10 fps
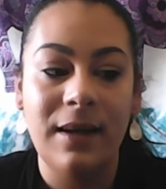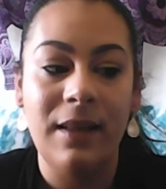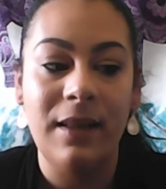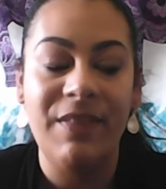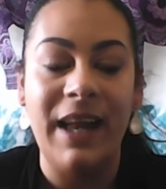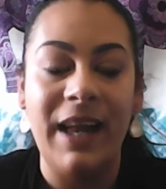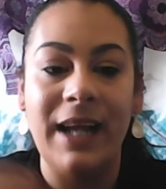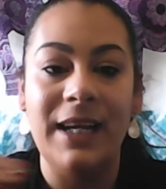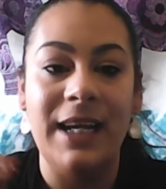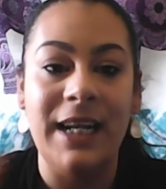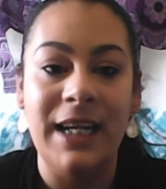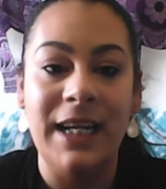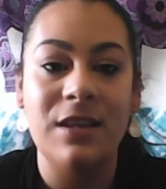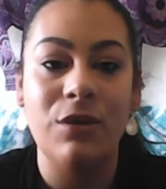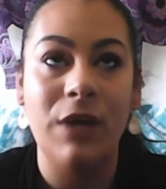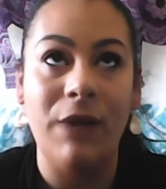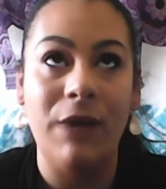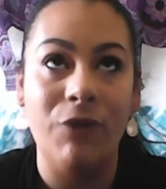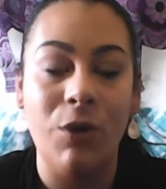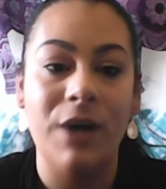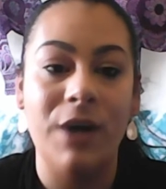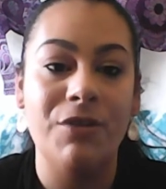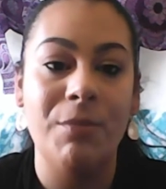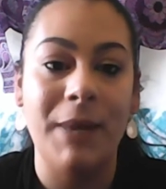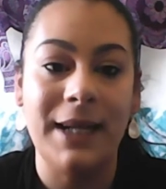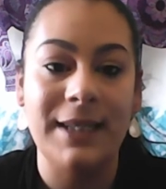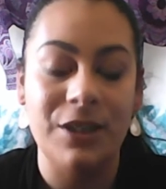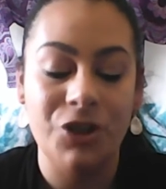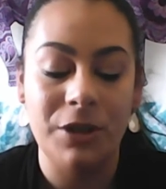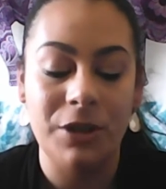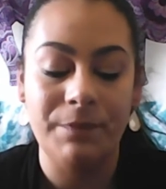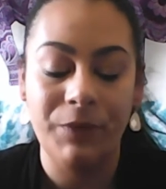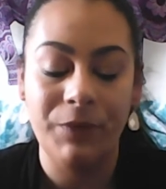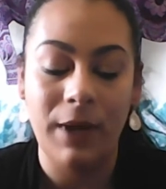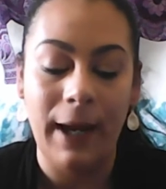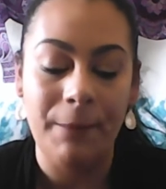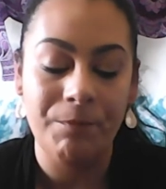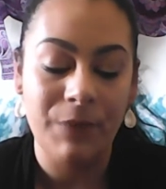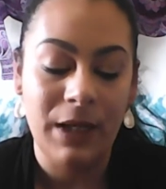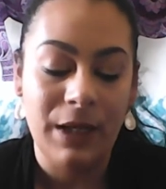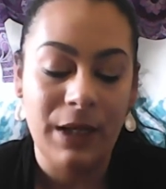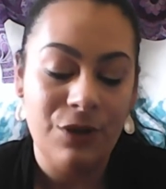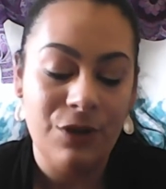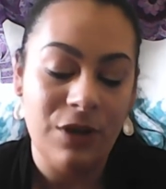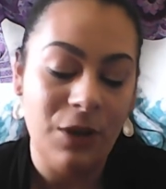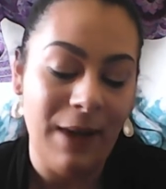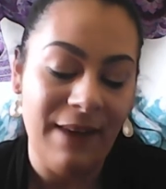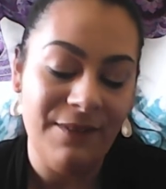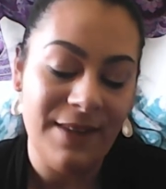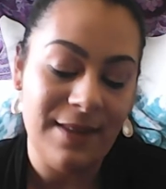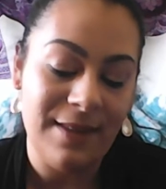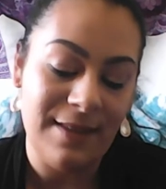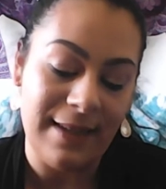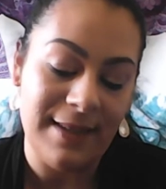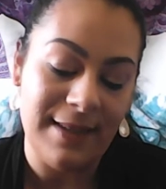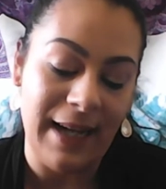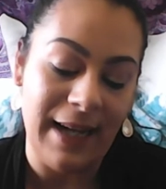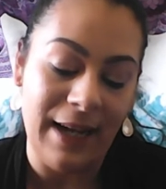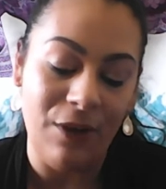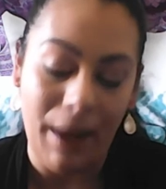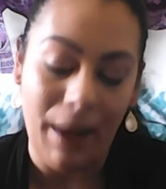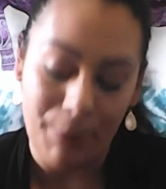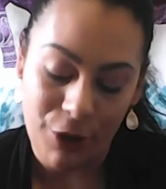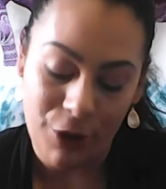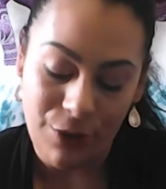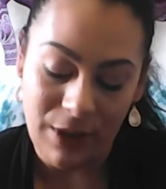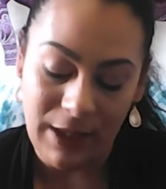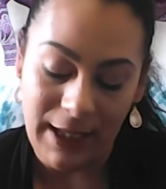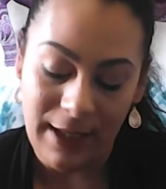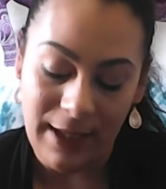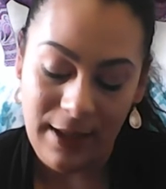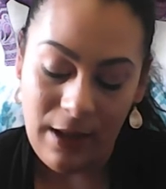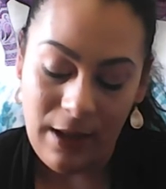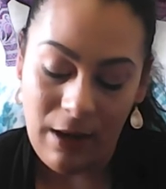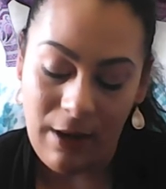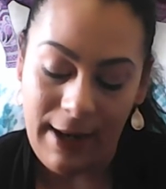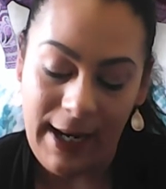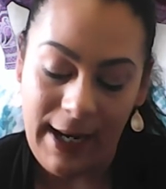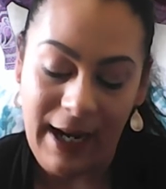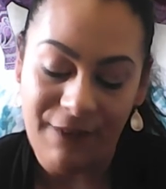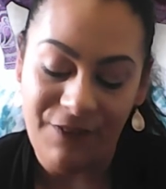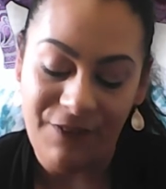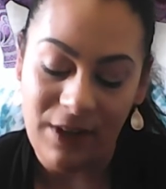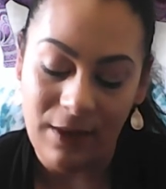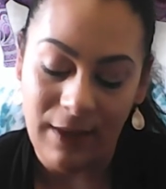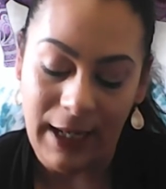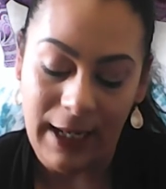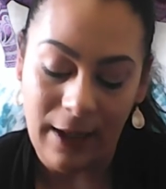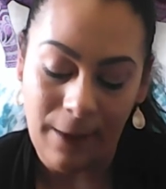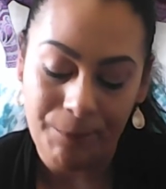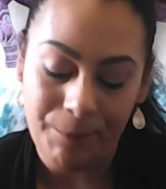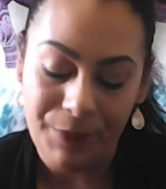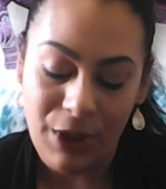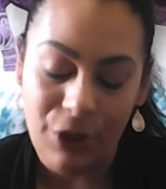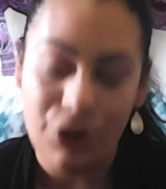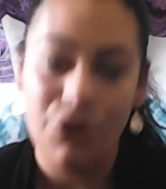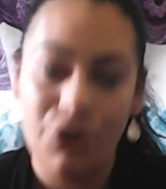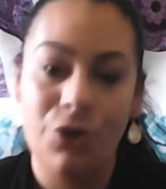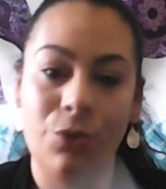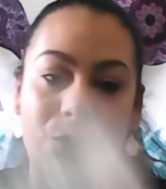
that it needs and requires my attention? Okay. So you have sextile opportunity. All right. I feel like you